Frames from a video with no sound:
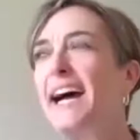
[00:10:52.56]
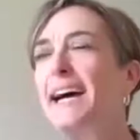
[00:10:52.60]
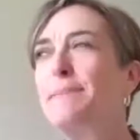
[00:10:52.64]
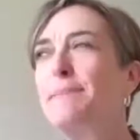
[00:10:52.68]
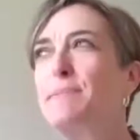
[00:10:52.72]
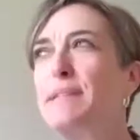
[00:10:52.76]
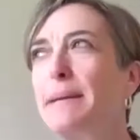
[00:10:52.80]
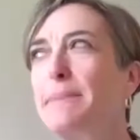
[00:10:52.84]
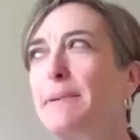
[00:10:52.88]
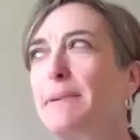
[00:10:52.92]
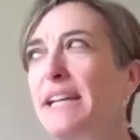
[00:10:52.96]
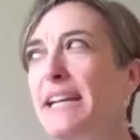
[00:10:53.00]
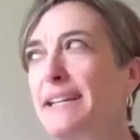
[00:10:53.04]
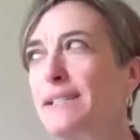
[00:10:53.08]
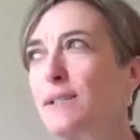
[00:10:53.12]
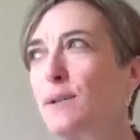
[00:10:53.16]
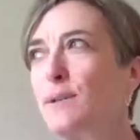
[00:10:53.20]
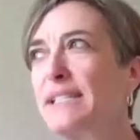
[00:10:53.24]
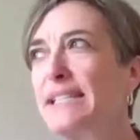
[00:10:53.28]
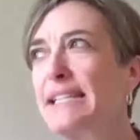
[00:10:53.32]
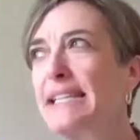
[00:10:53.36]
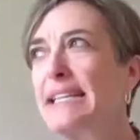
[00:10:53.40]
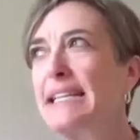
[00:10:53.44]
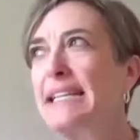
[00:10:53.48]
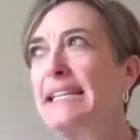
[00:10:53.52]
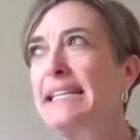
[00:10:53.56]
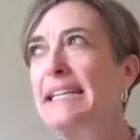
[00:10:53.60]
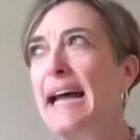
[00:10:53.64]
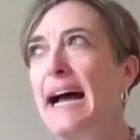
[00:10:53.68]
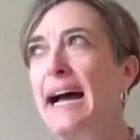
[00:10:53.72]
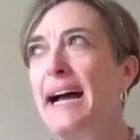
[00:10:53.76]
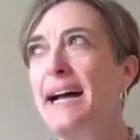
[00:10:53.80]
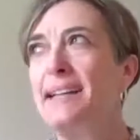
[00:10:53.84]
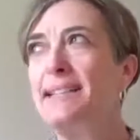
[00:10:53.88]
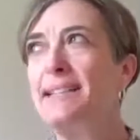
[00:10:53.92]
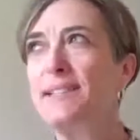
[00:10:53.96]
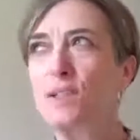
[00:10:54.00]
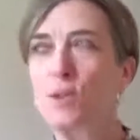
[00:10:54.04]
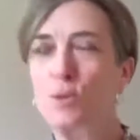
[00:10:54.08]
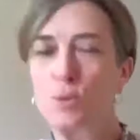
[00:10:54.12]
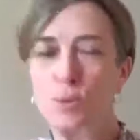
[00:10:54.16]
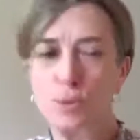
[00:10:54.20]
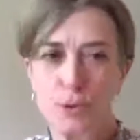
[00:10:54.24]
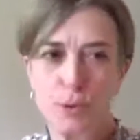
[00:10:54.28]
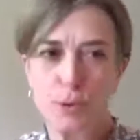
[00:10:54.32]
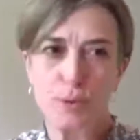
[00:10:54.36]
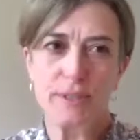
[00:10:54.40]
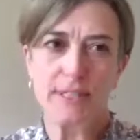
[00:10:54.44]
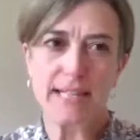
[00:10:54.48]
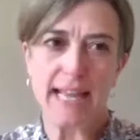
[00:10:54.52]
WSOC Non-School
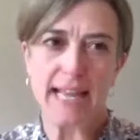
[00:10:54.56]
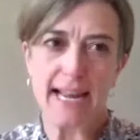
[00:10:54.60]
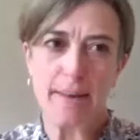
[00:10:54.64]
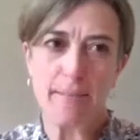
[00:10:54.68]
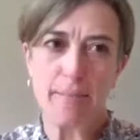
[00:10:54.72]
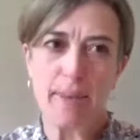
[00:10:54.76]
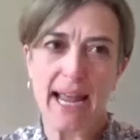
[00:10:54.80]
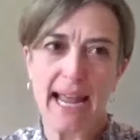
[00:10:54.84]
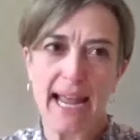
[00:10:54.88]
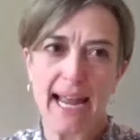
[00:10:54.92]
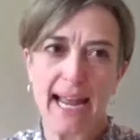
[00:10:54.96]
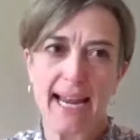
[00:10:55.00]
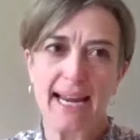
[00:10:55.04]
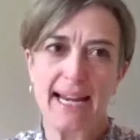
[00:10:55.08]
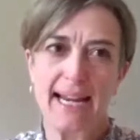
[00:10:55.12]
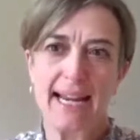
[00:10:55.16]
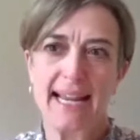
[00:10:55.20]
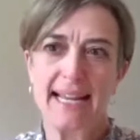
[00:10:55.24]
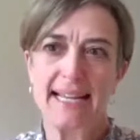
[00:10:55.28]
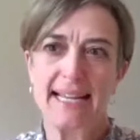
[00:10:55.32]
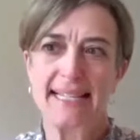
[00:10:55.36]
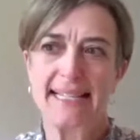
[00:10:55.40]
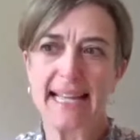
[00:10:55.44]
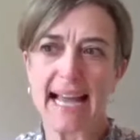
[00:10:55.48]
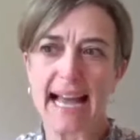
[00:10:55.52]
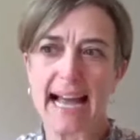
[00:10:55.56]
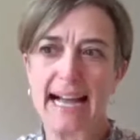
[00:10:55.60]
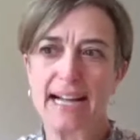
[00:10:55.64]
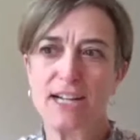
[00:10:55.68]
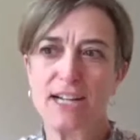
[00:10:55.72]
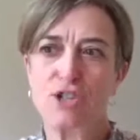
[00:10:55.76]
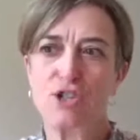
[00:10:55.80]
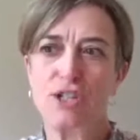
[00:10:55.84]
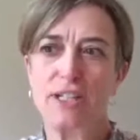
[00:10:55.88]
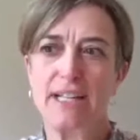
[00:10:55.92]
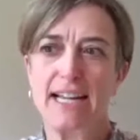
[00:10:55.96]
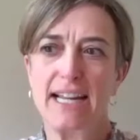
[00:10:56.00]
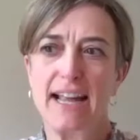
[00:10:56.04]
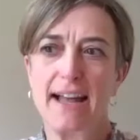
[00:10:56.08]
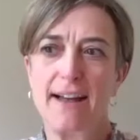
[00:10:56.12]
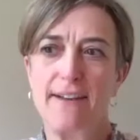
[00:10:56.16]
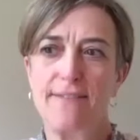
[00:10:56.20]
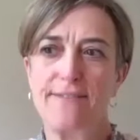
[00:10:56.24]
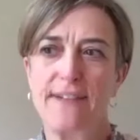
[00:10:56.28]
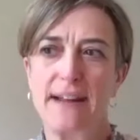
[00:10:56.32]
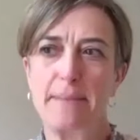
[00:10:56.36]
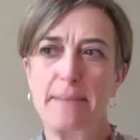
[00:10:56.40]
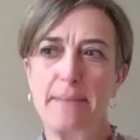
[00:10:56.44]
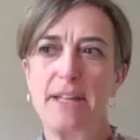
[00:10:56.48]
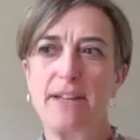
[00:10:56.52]
Tools campaign is actually a
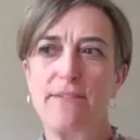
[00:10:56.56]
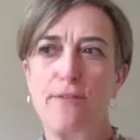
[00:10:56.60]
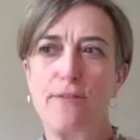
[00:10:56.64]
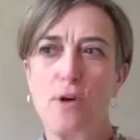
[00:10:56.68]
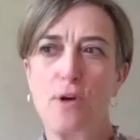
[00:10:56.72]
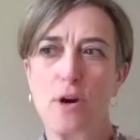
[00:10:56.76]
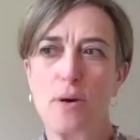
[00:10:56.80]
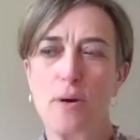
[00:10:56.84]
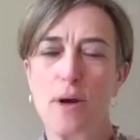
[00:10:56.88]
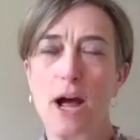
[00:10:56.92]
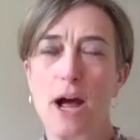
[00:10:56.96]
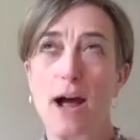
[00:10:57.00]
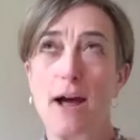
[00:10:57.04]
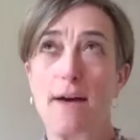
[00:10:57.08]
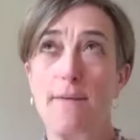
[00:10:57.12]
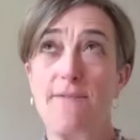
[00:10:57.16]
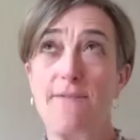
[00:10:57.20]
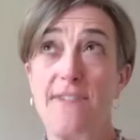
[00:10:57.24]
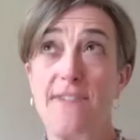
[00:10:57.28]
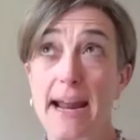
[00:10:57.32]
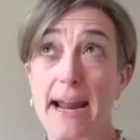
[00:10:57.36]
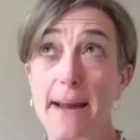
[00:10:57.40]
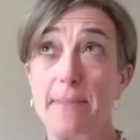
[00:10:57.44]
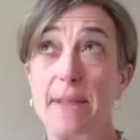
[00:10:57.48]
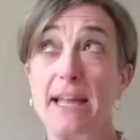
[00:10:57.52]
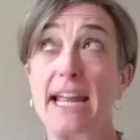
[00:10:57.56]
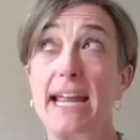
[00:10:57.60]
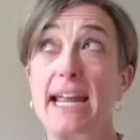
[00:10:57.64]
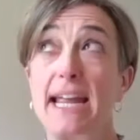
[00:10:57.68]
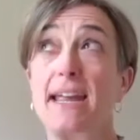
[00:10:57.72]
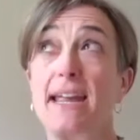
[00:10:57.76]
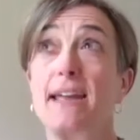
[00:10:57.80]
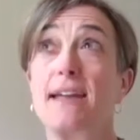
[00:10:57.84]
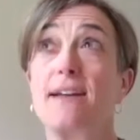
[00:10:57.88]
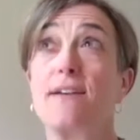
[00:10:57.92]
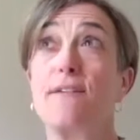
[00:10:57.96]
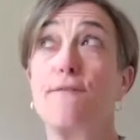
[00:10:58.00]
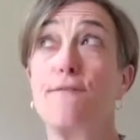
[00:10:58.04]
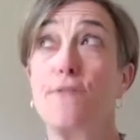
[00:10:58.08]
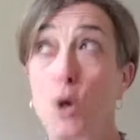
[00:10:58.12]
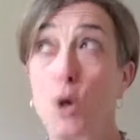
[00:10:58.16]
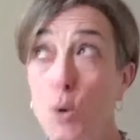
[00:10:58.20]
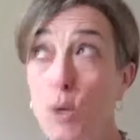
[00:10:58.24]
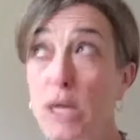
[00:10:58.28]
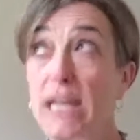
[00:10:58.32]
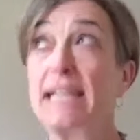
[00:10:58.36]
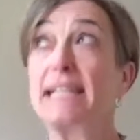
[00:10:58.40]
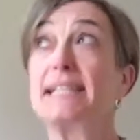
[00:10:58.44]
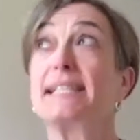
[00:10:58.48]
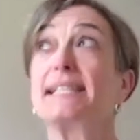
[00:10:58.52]

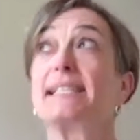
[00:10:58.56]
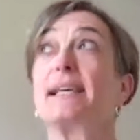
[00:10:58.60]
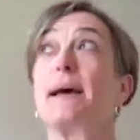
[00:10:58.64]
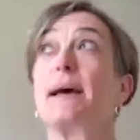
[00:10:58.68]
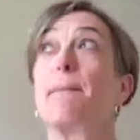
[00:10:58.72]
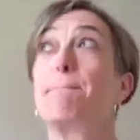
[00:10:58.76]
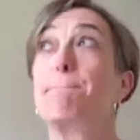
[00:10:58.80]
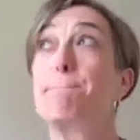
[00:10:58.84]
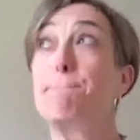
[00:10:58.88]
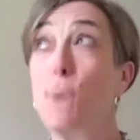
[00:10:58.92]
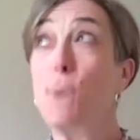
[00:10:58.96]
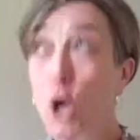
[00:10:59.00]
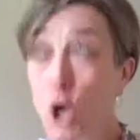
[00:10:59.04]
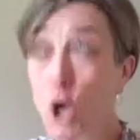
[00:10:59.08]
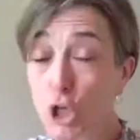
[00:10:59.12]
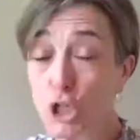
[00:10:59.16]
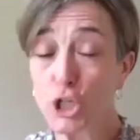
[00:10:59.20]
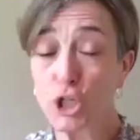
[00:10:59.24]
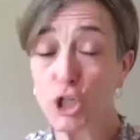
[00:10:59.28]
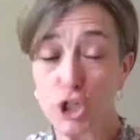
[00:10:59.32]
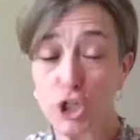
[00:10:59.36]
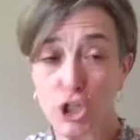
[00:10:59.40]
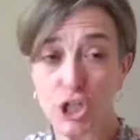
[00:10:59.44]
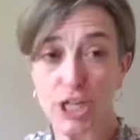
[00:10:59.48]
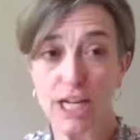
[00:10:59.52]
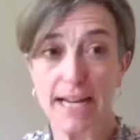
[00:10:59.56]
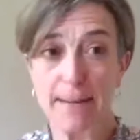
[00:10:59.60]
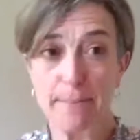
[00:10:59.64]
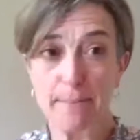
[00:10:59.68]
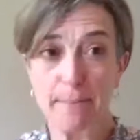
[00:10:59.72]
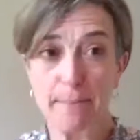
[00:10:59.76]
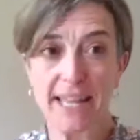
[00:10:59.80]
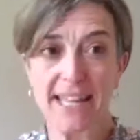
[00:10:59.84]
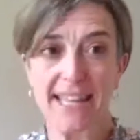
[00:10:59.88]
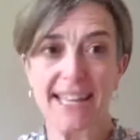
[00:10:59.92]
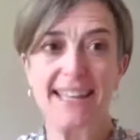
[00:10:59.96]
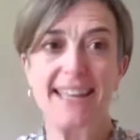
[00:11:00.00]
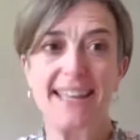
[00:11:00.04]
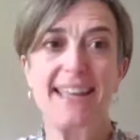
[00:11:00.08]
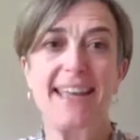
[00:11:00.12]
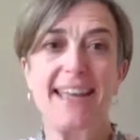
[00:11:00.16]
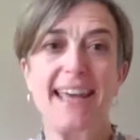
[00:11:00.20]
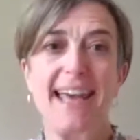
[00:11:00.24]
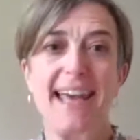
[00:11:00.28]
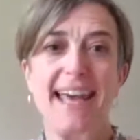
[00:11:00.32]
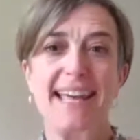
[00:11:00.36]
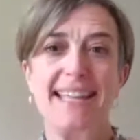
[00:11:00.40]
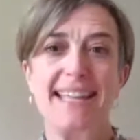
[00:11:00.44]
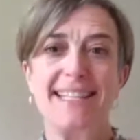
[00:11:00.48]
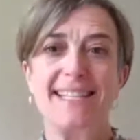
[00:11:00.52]
family-focused partnership.
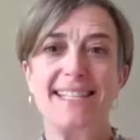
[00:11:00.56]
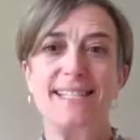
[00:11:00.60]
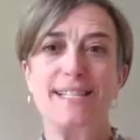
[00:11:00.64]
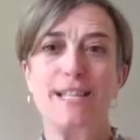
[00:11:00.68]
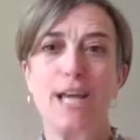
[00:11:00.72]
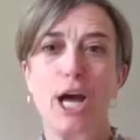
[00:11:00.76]
And